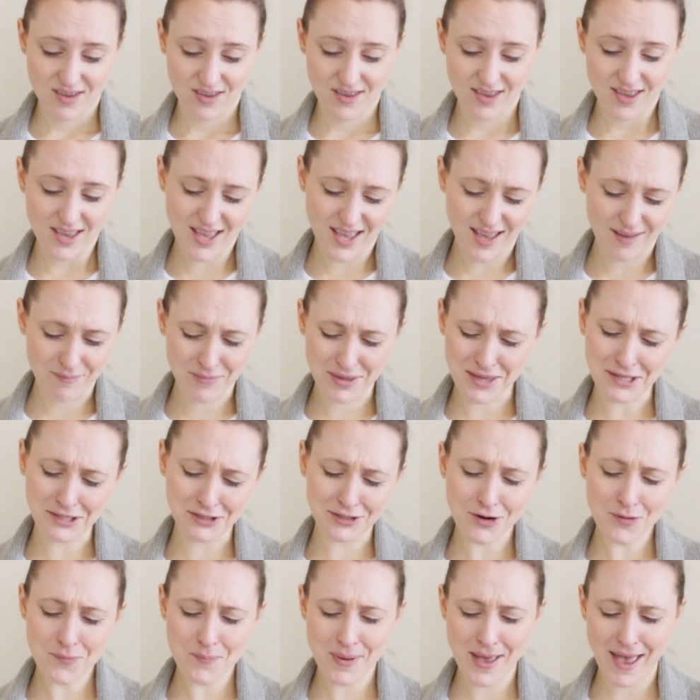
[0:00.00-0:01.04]
yeah, I mean,
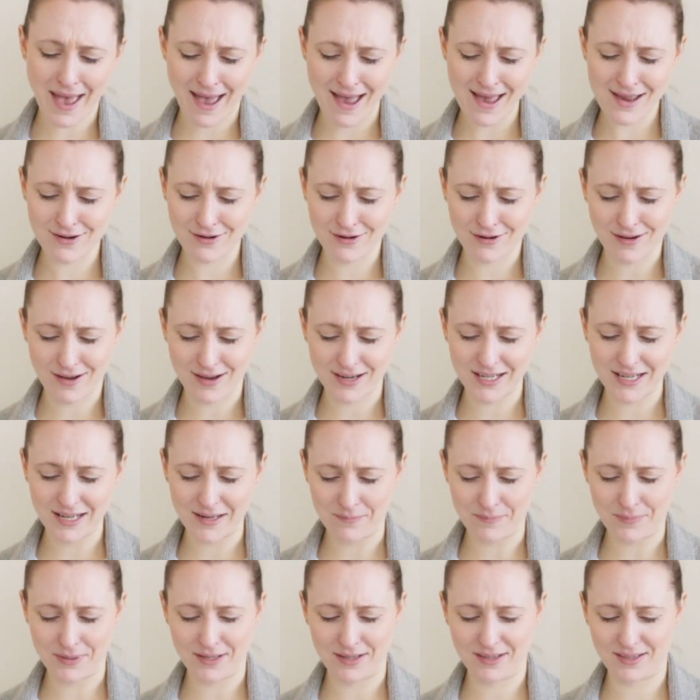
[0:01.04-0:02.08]
there's no pattern on
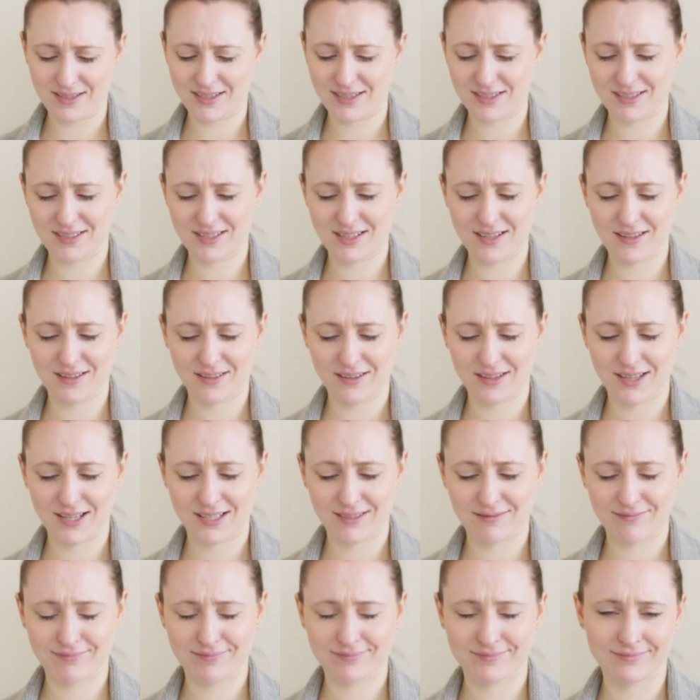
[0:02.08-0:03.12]
it, but still, like,
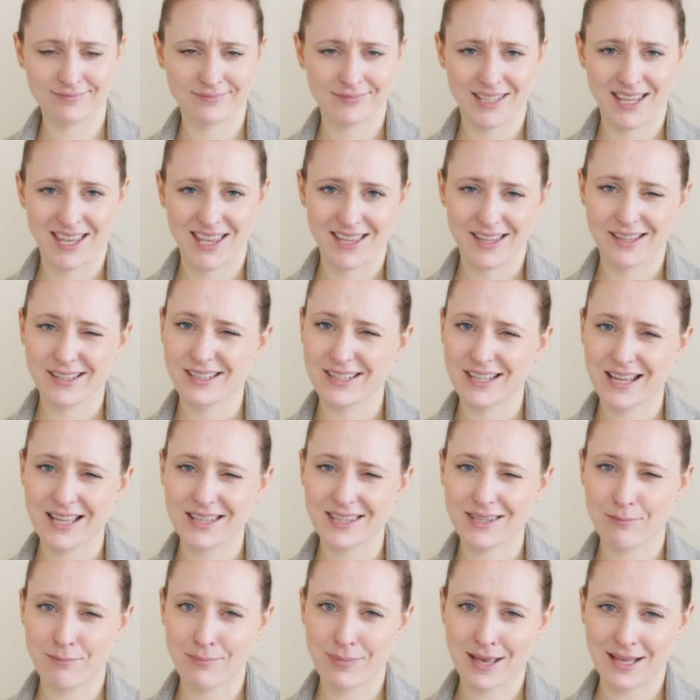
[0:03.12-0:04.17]

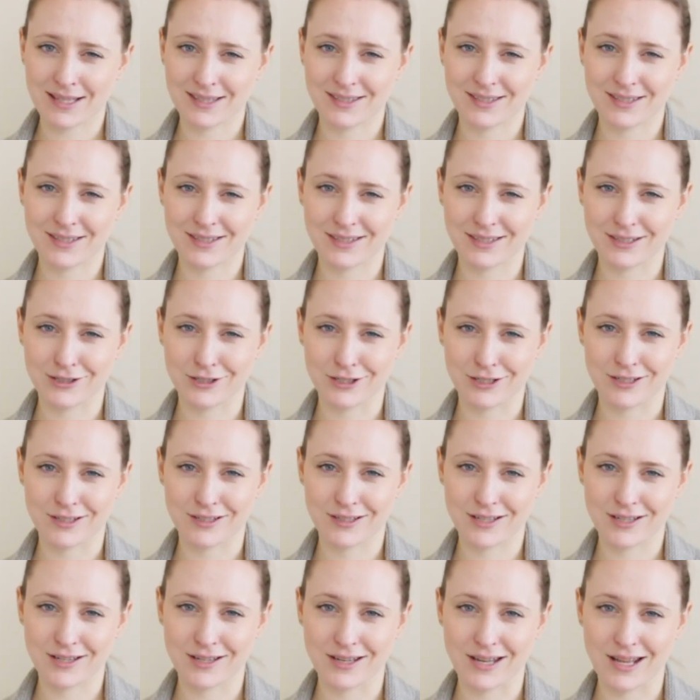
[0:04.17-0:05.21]
not the best decision
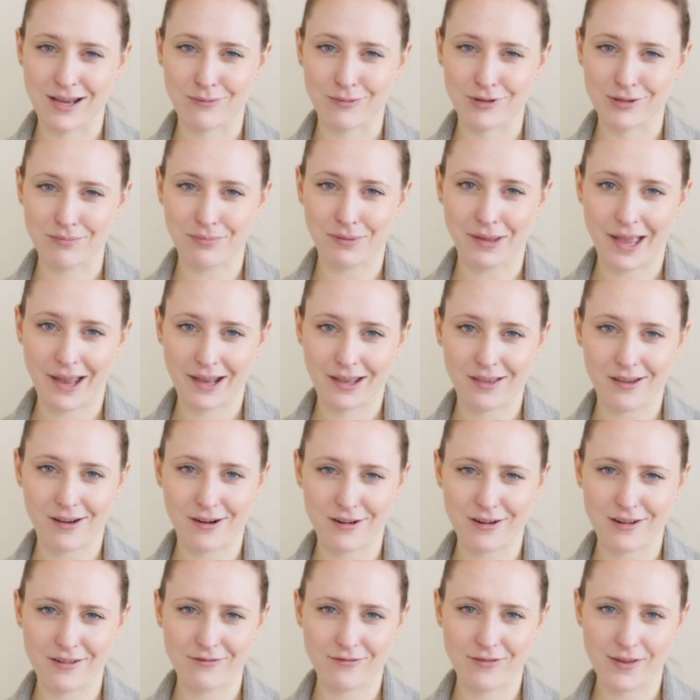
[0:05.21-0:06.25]
to knit with black
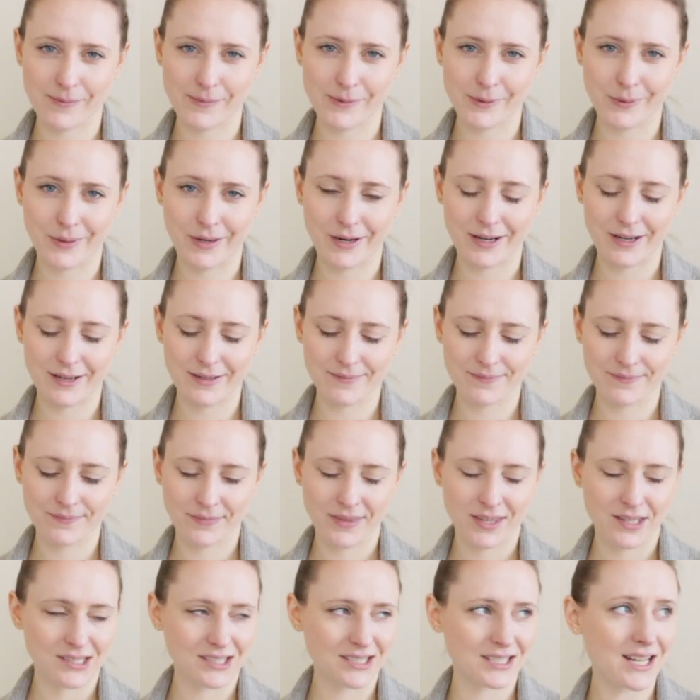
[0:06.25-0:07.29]
yarn in February.
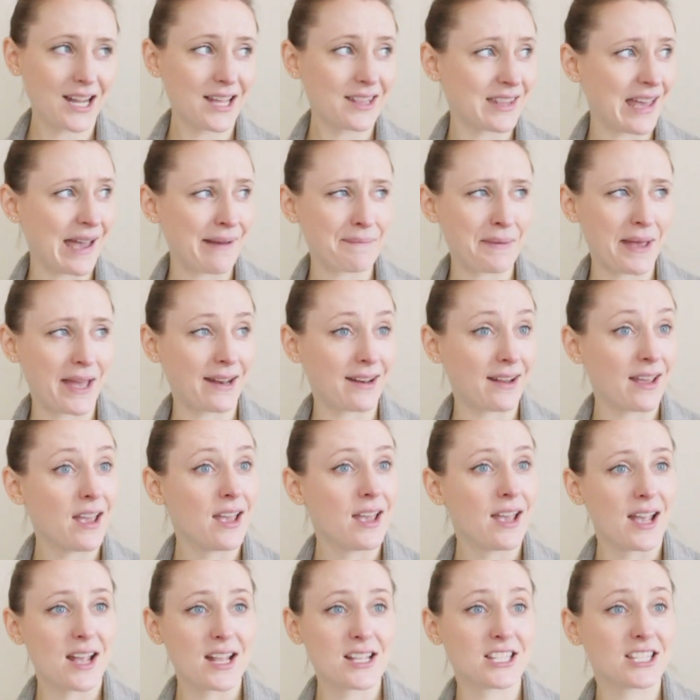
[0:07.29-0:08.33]
It's not that bad.
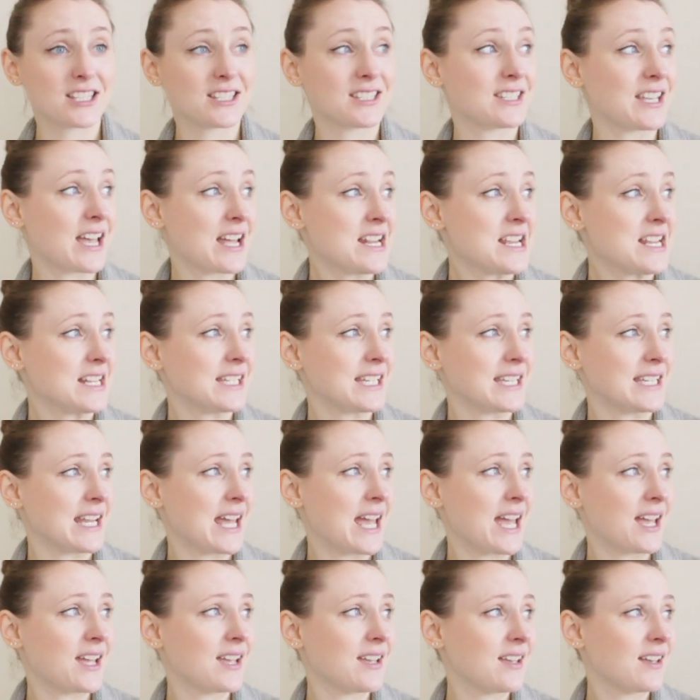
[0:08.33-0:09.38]
It's sunny
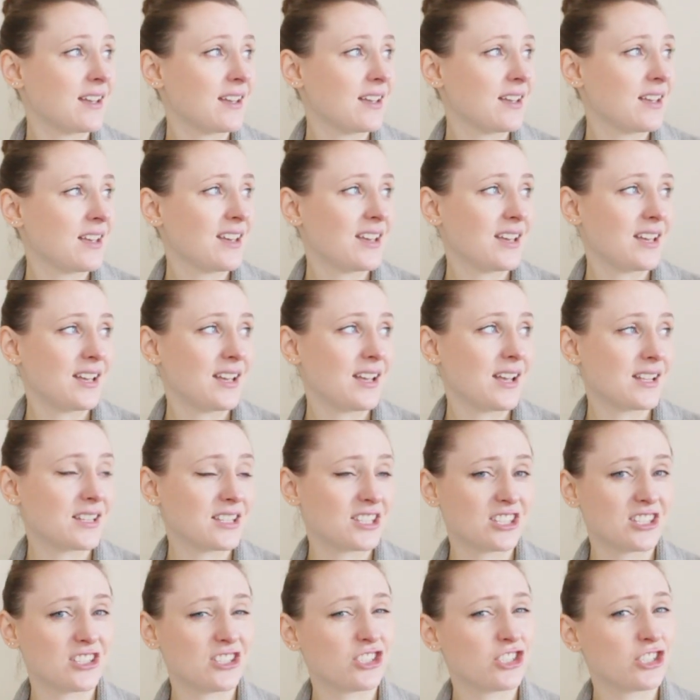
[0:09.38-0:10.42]
today.
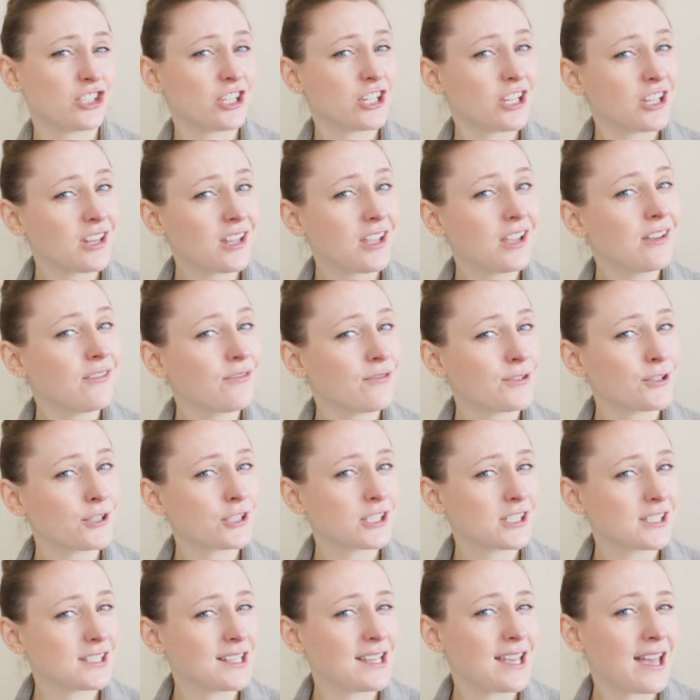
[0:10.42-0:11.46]
It's chilly for
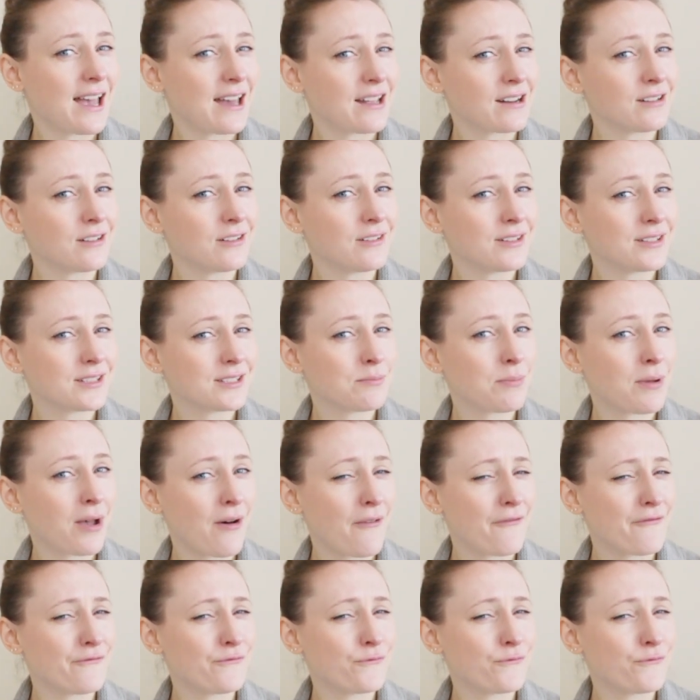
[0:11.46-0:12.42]
Seattle. It's about